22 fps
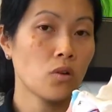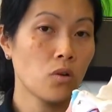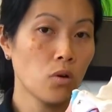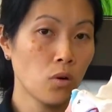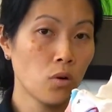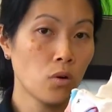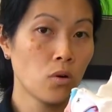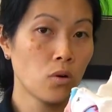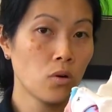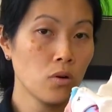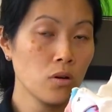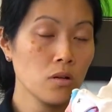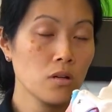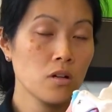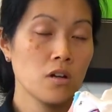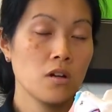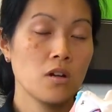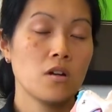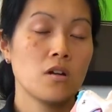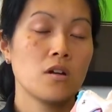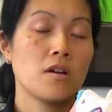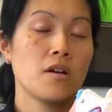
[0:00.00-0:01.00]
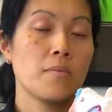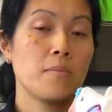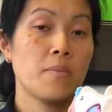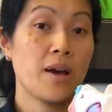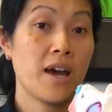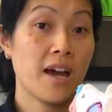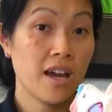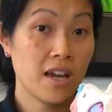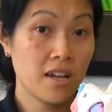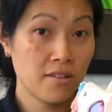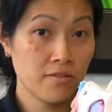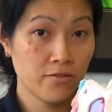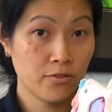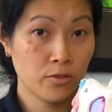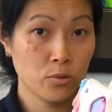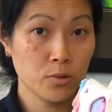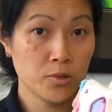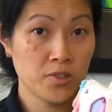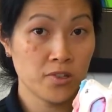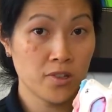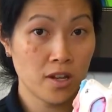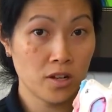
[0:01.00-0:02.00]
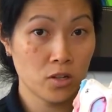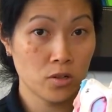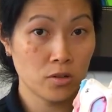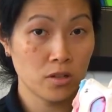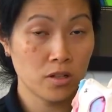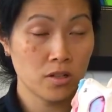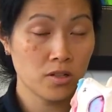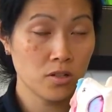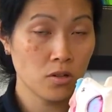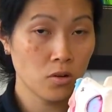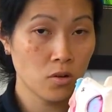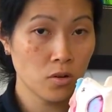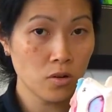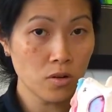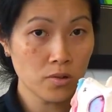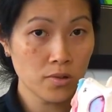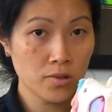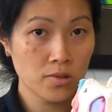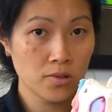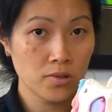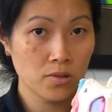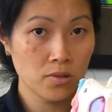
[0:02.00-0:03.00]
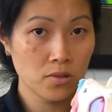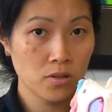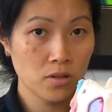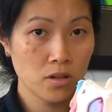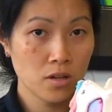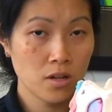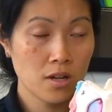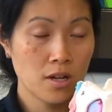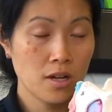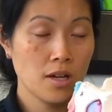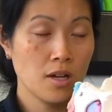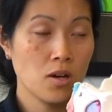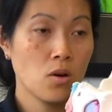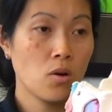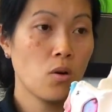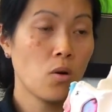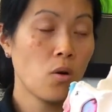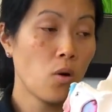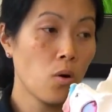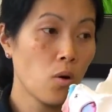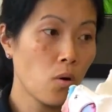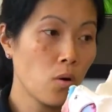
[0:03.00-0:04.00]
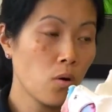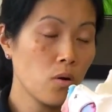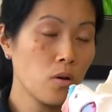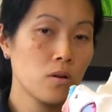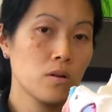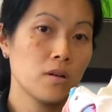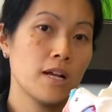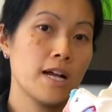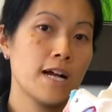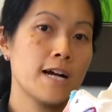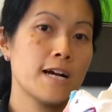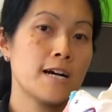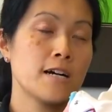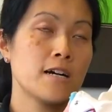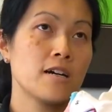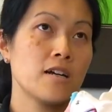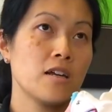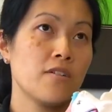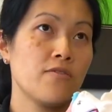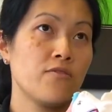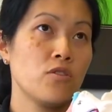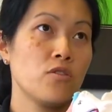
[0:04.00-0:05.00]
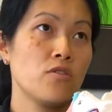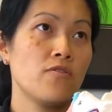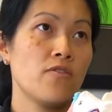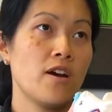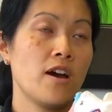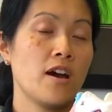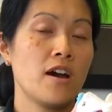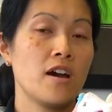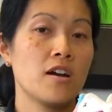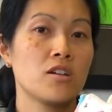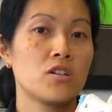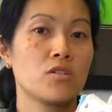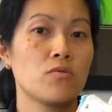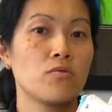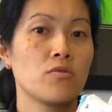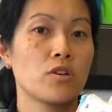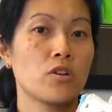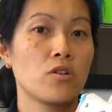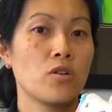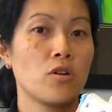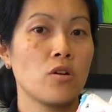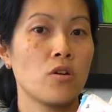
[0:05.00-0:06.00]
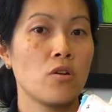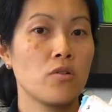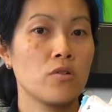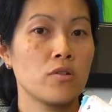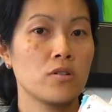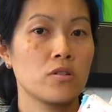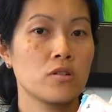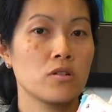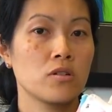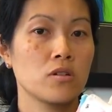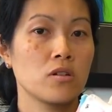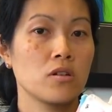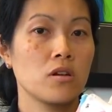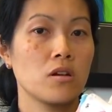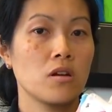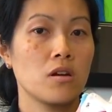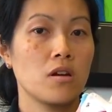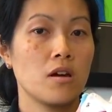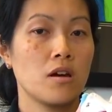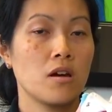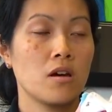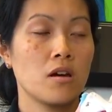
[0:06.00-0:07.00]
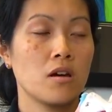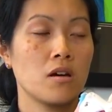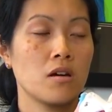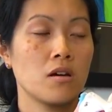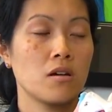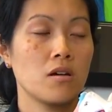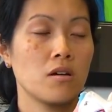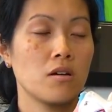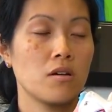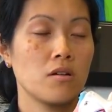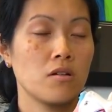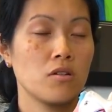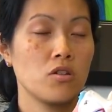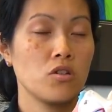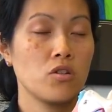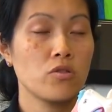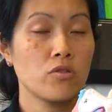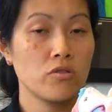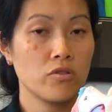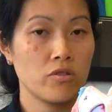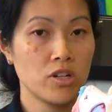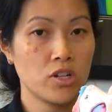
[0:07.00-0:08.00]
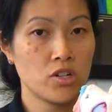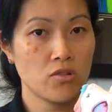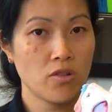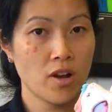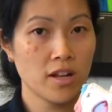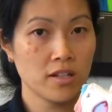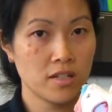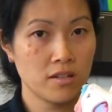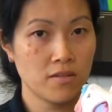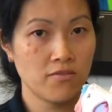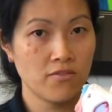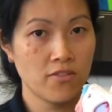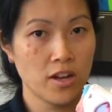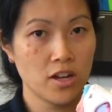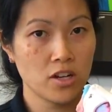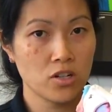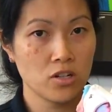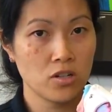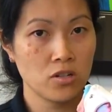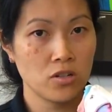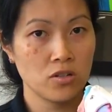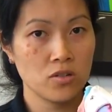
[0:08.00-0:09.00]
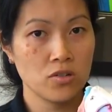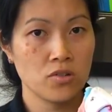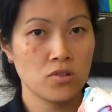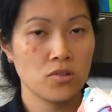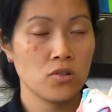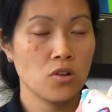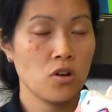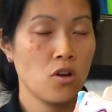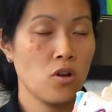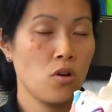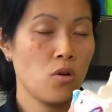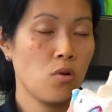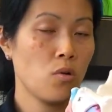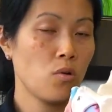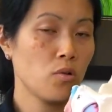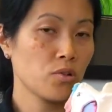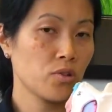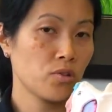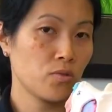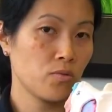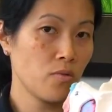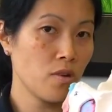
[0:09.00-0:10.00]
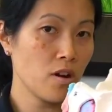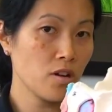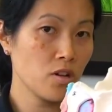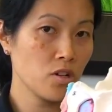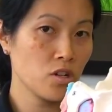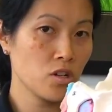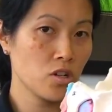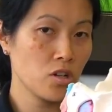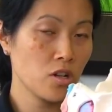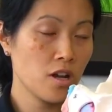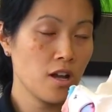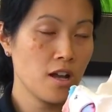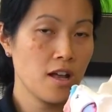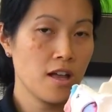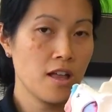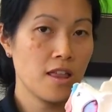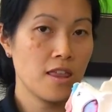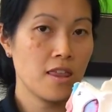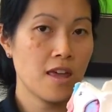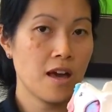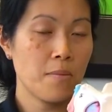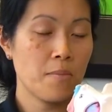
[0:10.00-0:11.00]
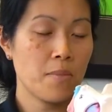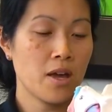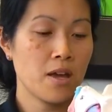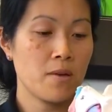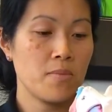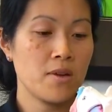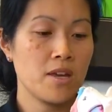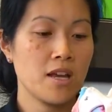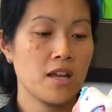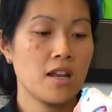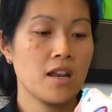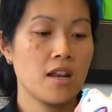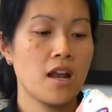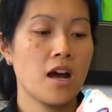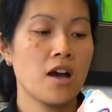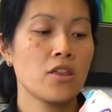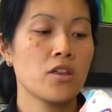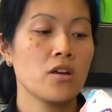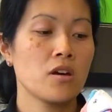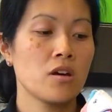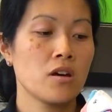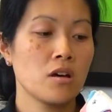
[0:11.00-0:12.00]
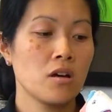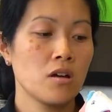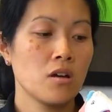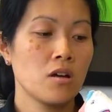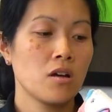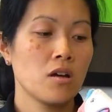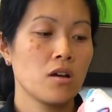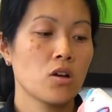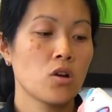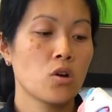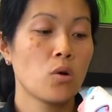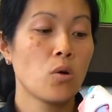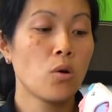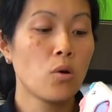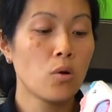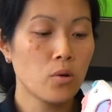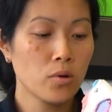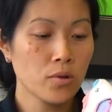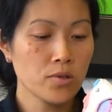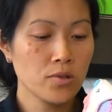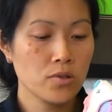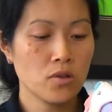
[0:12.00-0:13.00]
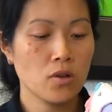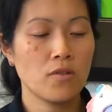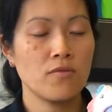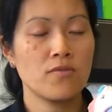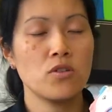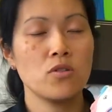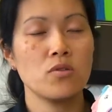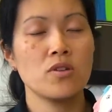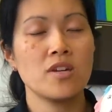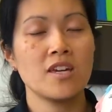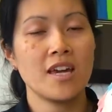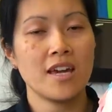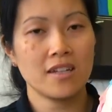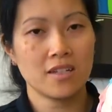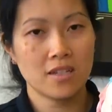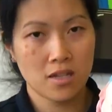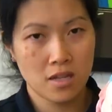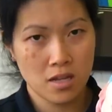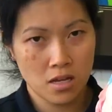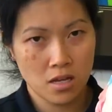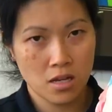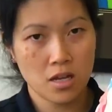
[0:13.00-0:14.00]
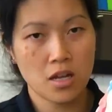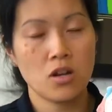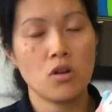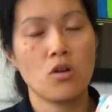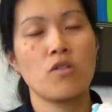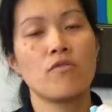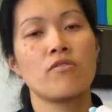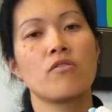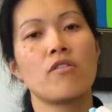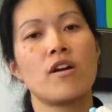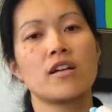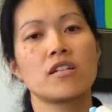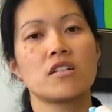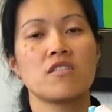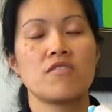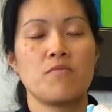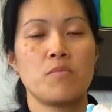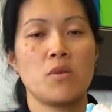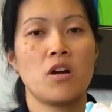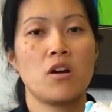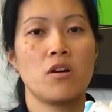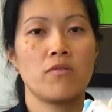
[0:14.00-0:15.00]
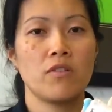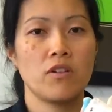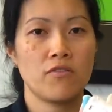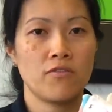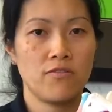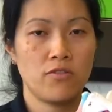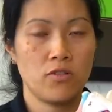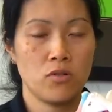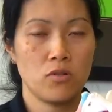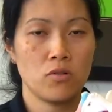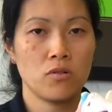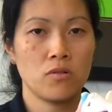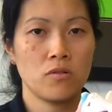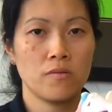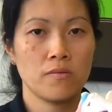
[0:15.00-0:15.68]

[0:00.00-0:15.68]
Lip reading: or painful sexual intercourse, or if you've had recurrent urinary tract infections or thrush, that may be another cause of you getting an overactive pelvic floor.